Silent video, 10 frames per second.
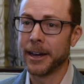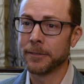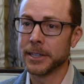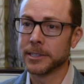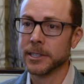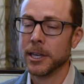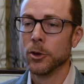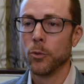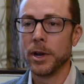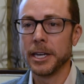office?
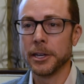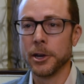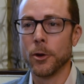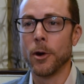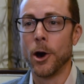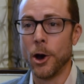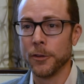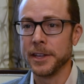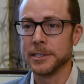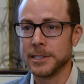We need to know
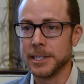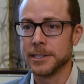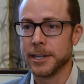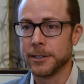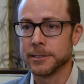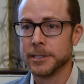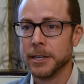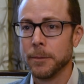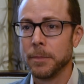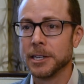all these details
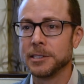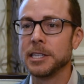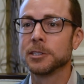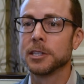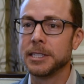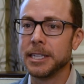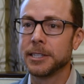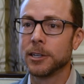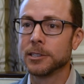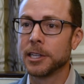because these are the
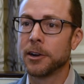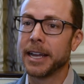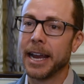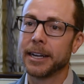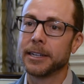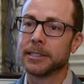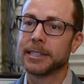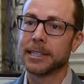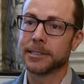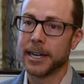details that our candidates
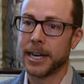ask